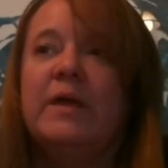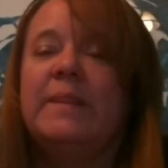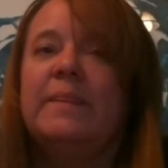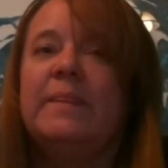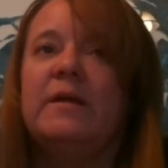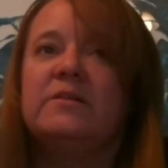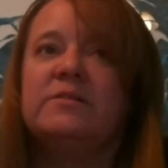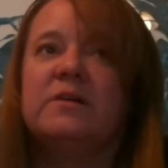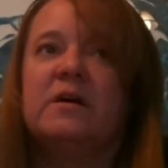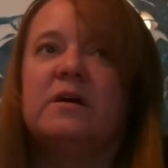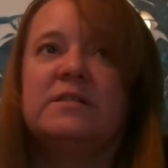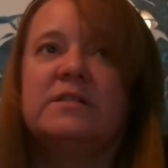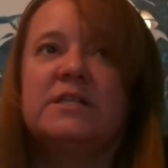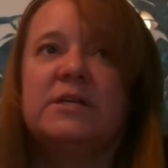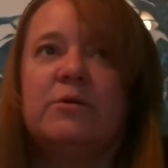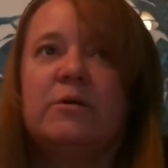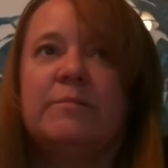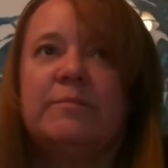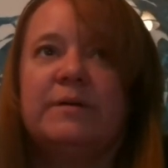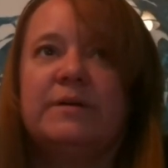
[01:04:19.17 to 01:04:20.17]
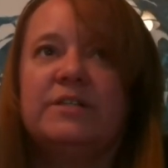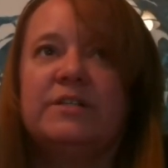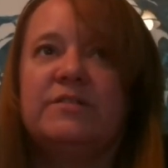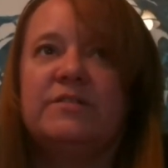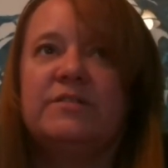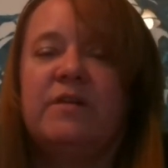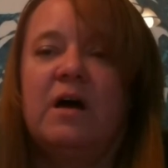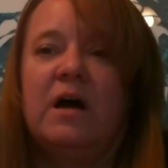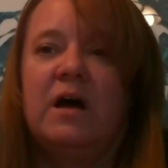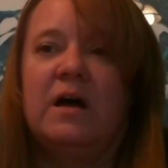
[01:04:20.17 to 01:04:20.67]
And there's also a bunch
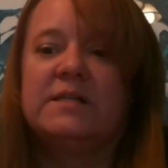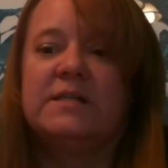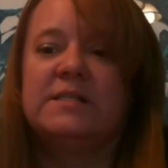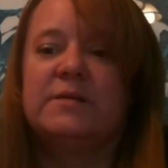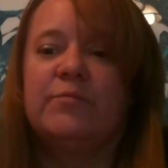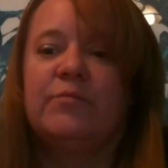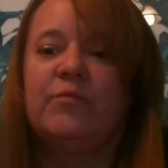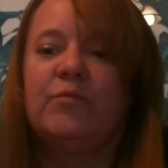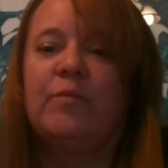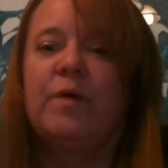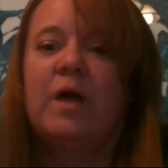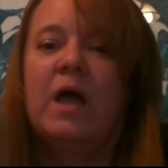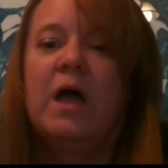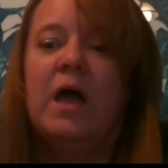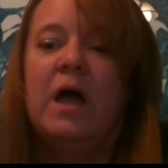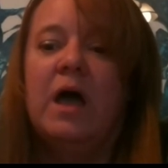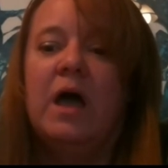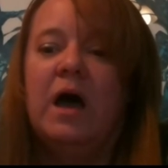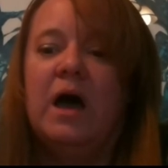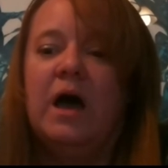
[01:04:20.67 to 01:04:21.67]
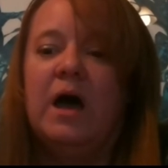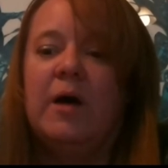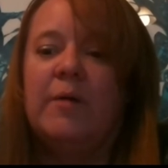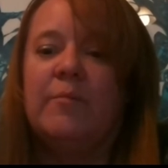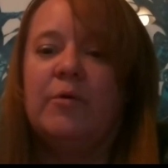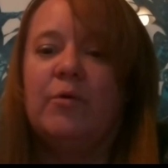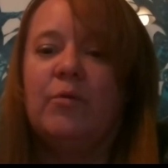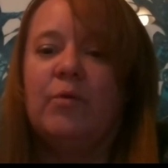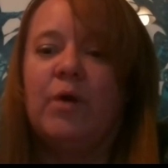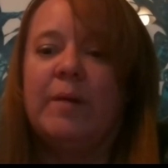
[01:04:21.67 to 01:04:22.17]
of awesome
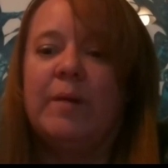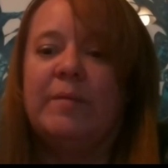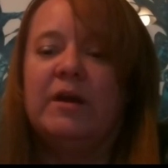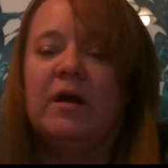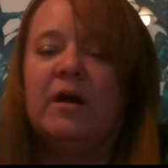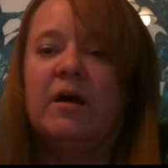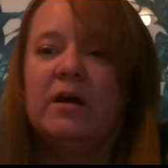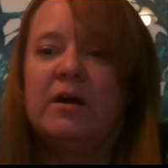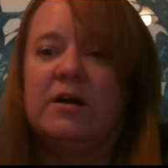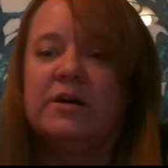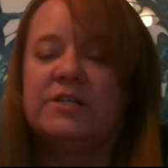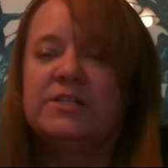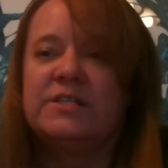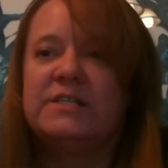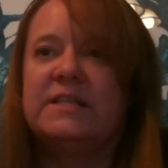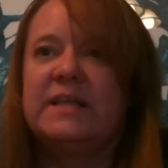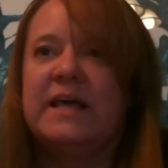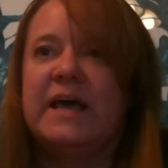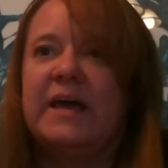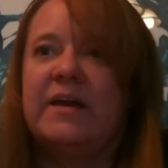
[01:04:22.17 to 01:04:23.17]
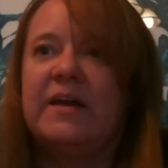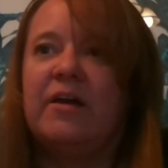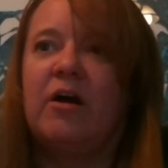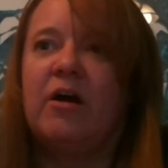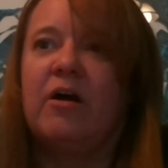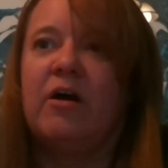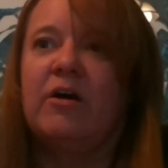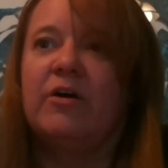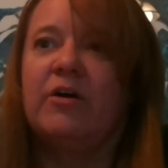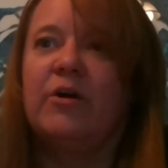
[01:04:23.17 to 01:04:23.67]
um, webinars that
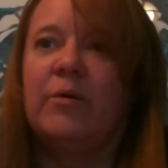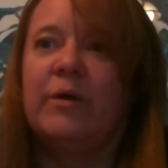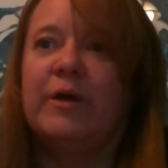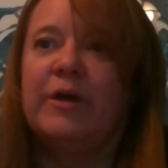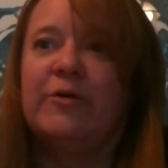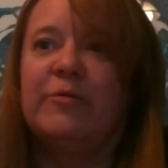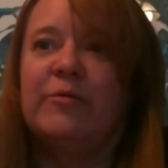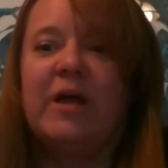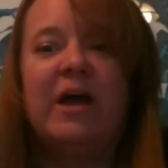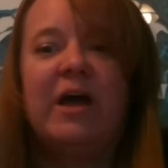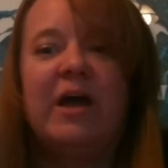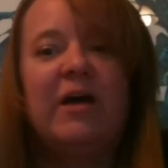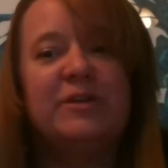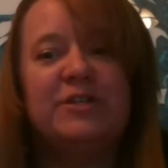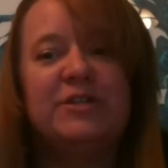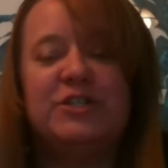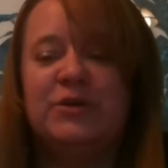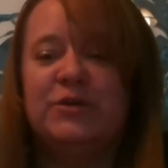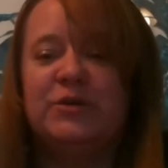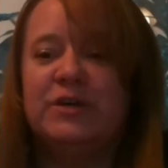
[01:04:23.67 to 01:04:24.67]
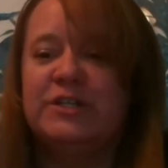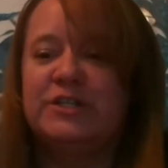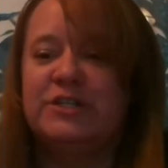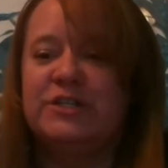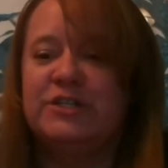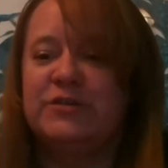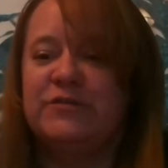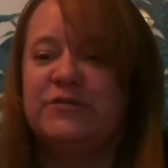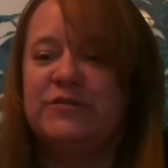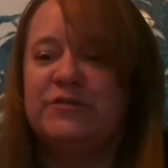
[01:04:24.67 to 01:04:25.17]
are going around that you can
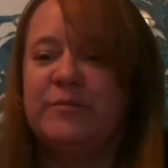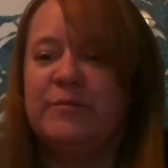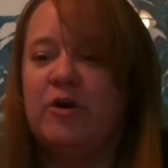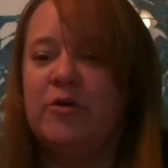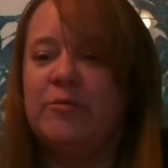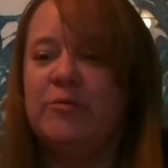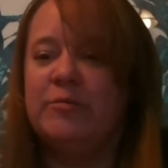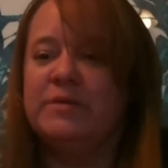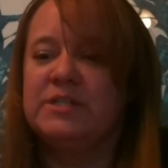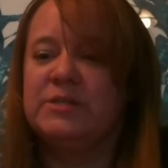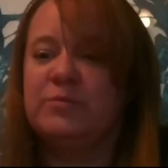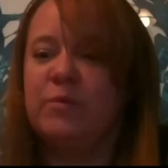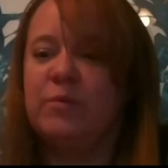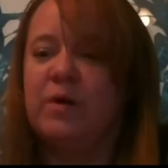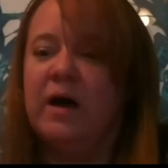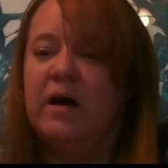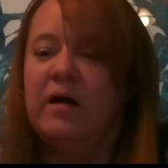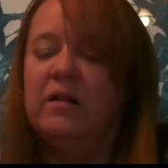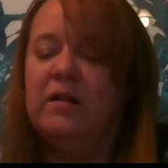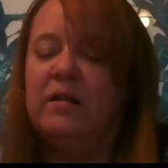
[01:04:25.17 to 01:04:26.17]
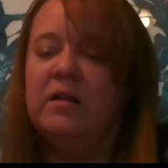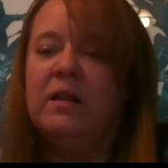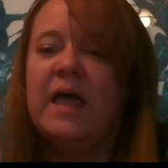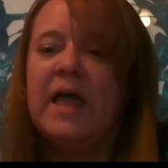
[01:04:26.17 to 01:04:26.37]
do from home as well.